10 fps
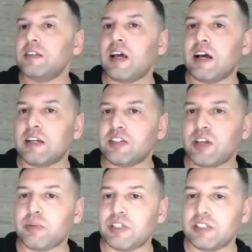
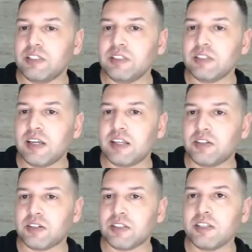Japanese, and you
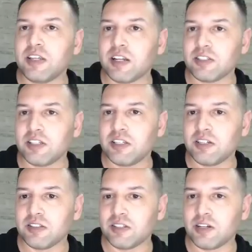can see it actually here
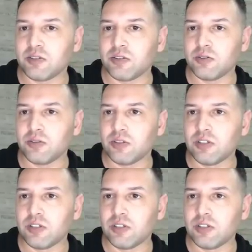in the Taoshu.